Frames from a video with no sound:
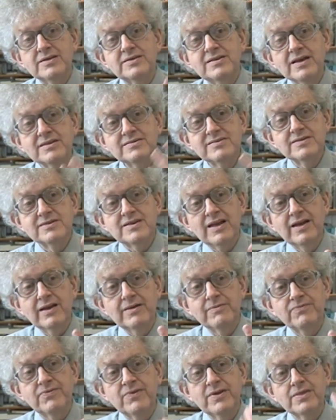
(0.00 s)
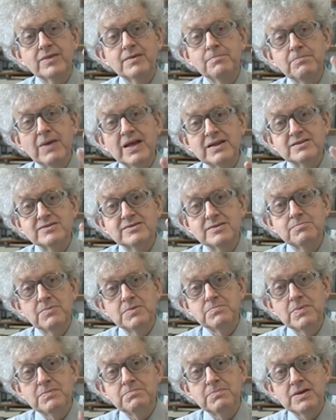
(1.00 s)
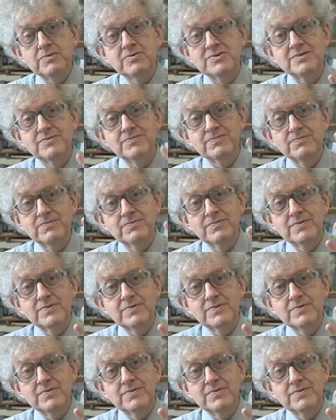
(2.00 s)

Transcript: doesn't have the maximum amount of